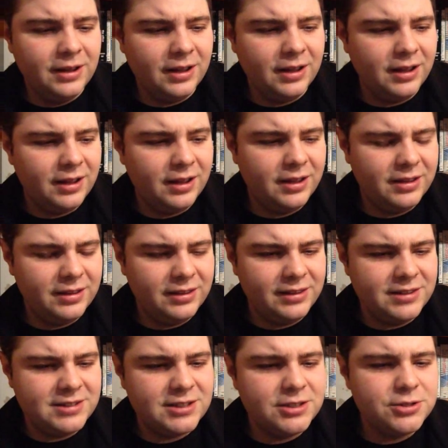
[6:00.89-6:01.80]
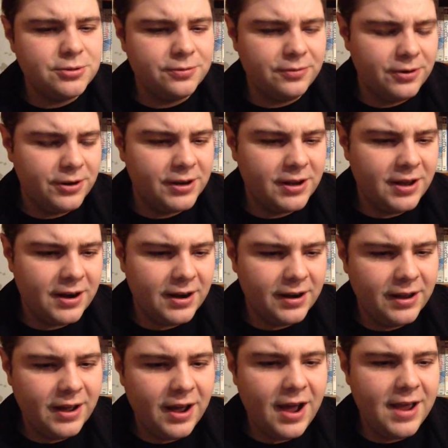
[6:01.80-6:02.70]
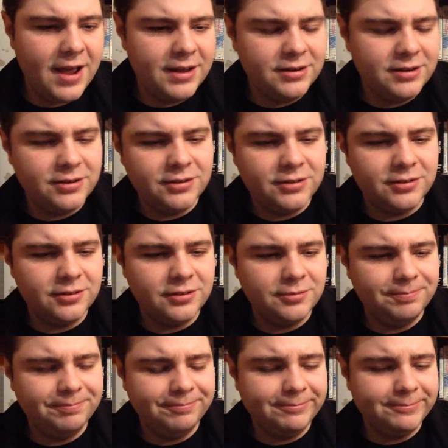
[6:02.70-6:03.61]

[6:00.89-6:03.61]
this introverted kind of guy, and